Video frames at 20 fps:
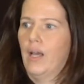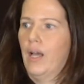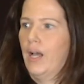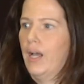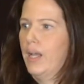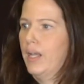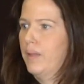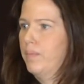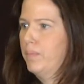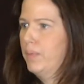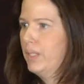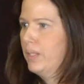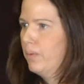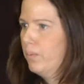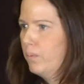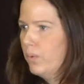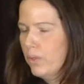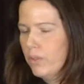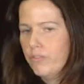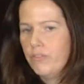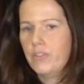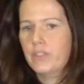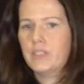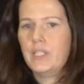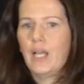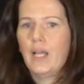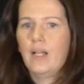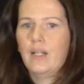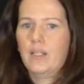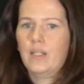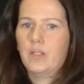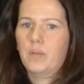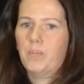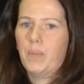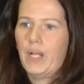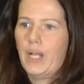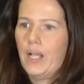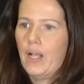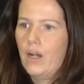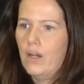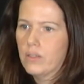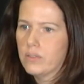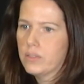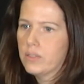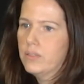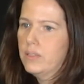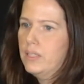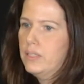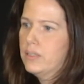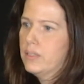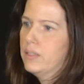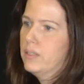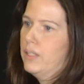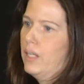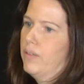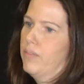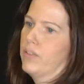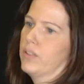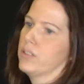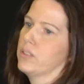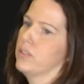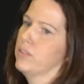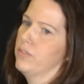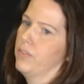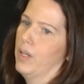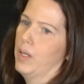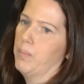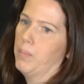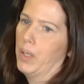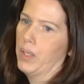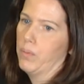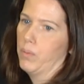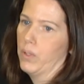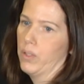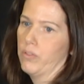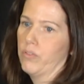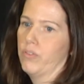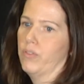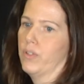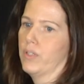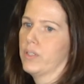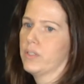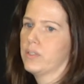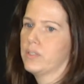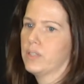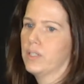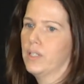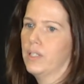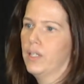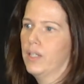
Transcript: I'm in a war for talent, but I also need to diversify my workforce.